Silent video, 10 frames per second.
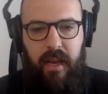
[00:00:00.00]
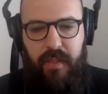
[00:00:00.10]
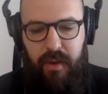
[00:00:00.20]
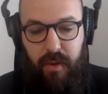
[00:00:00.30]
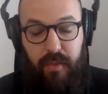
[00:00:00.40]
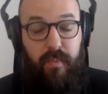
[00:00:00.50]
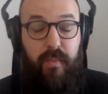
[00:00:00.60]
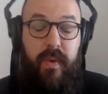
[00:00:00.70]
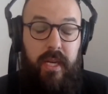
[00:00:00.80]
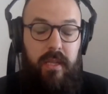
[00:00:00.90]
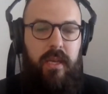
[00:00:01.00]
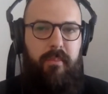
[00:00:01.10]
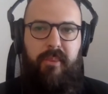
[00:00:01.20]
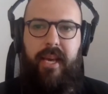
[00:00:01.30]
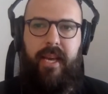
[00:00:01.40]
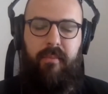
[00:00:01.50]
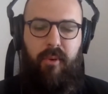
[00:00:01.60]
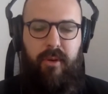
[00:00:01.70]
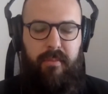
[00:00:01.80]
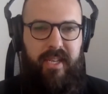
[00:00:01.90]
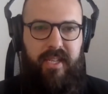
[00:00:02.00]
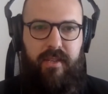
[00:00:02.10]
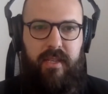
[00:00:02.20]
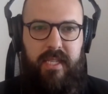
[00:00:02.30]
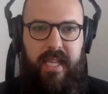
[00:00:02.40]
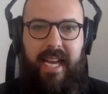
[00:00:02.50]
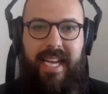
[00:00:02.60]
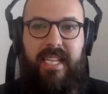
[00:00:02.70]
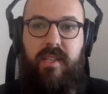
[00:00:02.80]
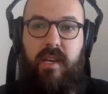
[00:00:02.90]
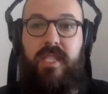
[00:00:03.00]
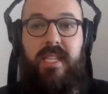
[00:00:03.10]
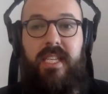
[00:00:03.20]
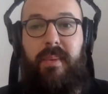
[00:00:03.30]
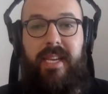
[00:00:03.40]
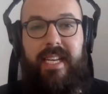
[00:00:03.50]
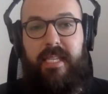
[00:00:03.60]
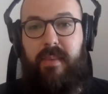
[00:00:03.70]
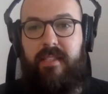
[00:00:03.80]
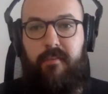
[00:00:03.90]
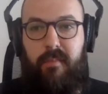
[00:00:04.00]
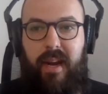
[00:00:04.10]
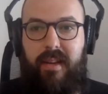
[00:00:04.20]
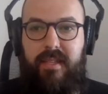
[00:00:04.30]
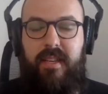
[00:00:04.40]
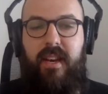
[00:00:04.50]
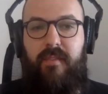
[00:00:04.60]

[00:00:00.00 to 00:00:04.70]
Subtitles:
The really big important piece here is that it doesn't need to be an expensive product